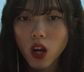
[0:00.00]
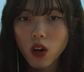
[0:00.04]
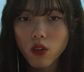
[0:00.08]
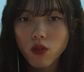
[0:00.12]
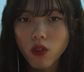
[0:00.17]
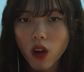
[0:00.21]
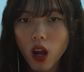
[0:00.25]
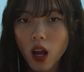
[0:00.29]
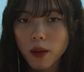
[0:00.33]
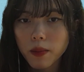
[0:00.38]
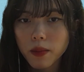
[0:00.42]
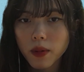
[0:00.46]

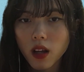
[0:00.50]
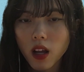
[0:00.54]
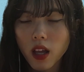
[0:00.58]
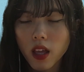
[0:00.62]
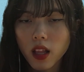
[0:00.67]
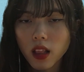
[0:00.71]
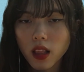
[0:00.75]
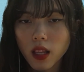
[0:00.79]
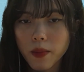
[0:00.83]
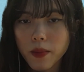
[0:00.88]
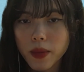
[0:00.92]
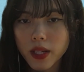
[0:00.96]
Robb
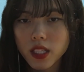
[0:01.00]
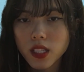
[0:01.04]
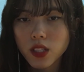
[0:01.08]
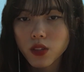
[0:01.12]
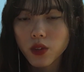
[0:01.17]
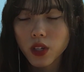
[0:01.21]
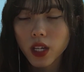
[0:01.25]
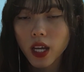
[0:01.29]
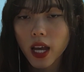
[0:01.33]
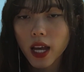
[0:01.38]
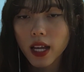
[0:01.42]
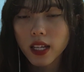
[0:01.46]

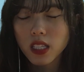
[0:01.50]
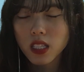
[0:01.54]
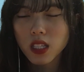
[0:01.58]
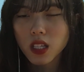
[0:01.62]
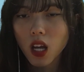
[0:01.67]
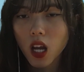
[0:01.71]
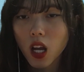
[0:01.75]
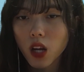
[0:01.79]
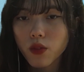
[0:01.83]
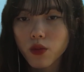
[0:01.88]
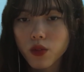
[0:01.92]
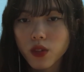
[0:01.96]
Elementary has
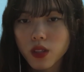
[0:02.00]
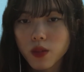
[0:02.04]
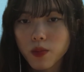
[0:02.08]
not